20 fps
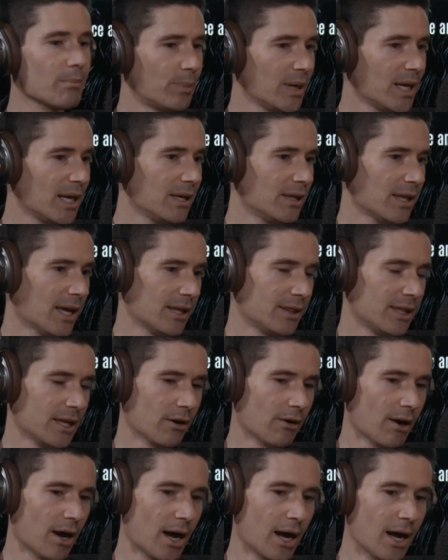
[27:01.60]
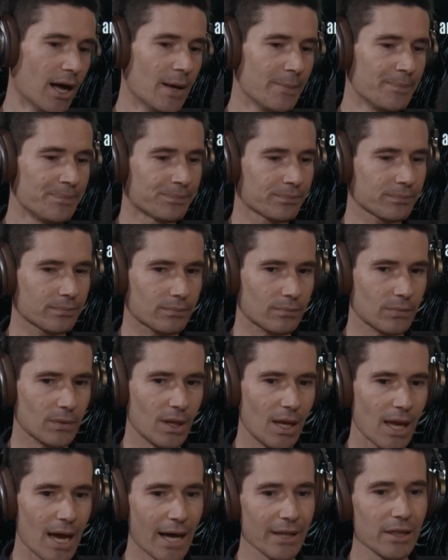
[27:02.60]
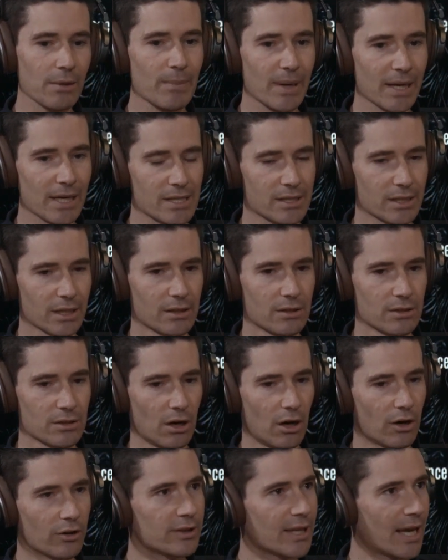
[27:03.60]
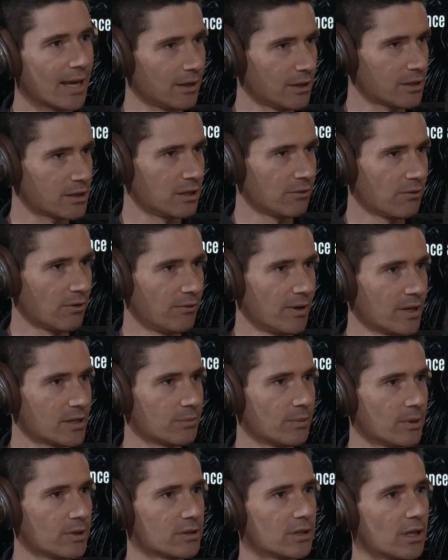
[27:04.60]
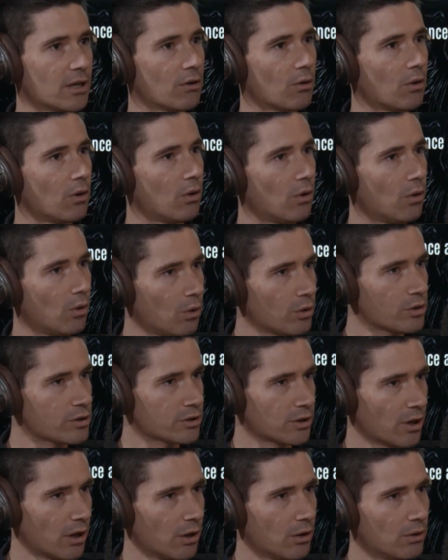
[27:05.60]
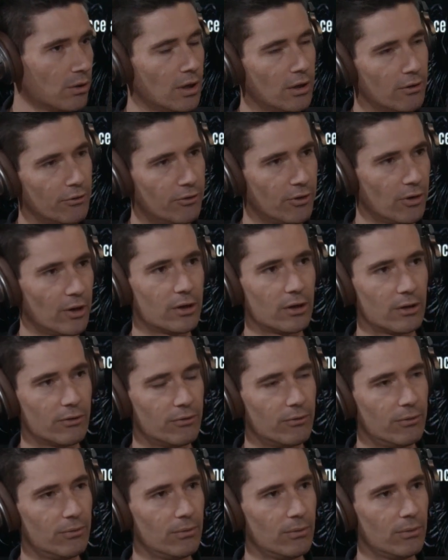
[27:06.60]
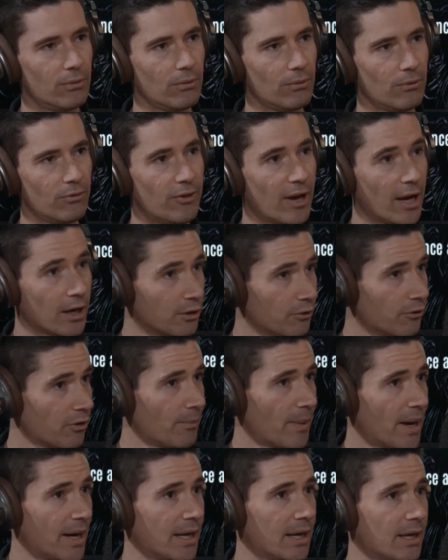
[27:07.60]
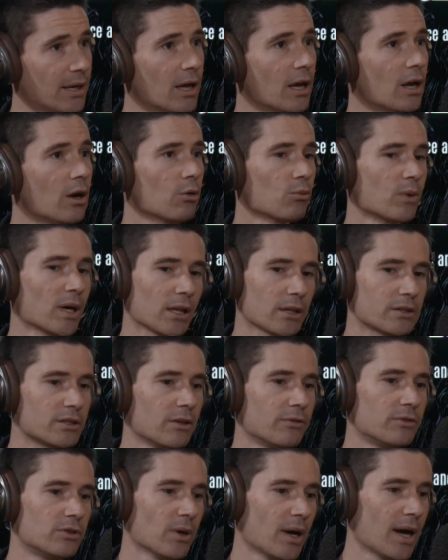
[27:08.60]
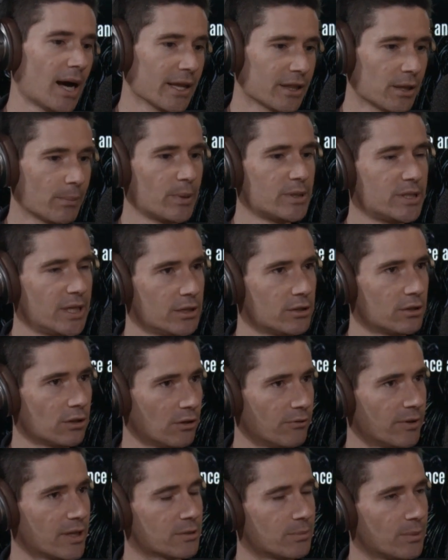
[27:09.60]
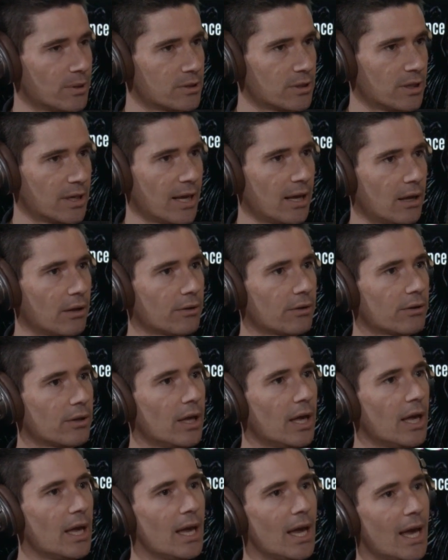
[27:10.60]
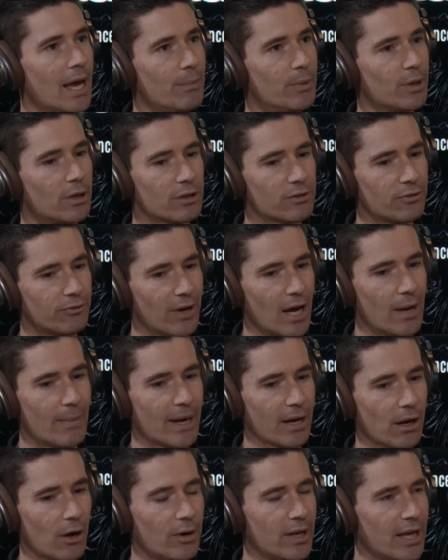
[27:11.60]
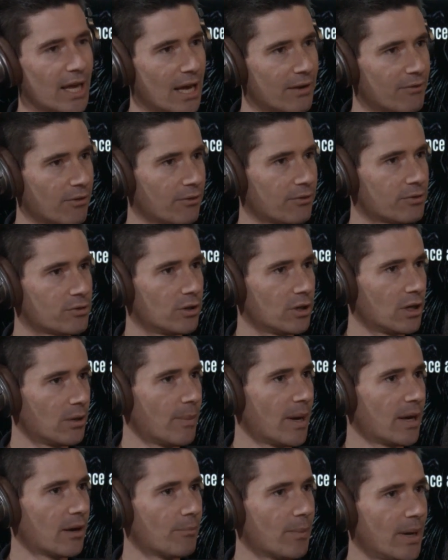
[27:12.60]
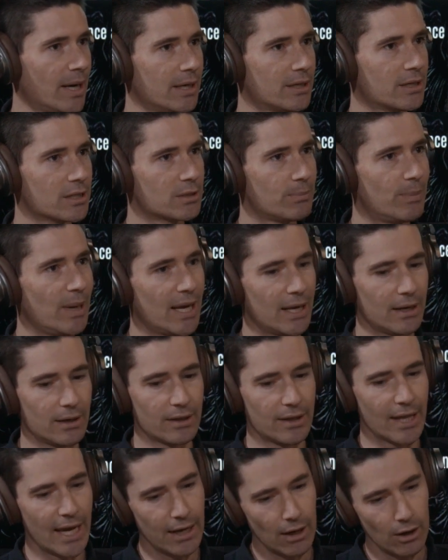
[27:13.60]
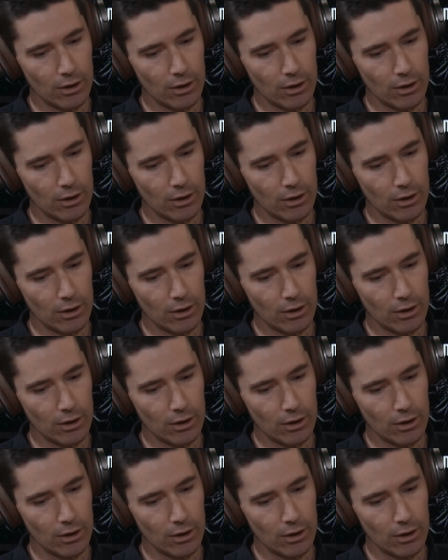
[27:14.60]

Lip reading: be that there are other medicines on that list of investments that are also very good value for money relative to other potential investments in health. And because Pharmac only have a certain amount of money to spend, they